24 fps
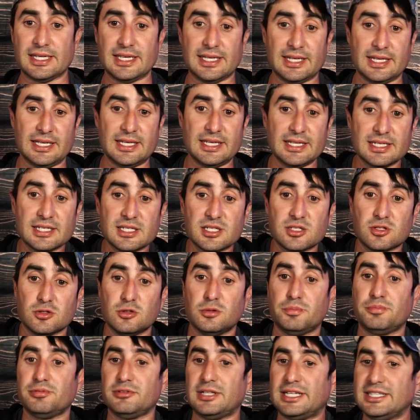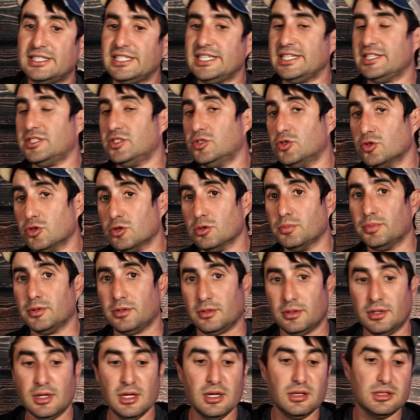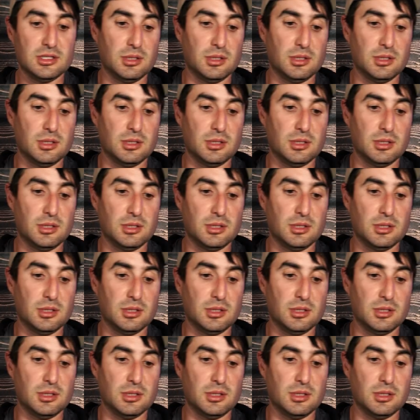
it is still plenty durable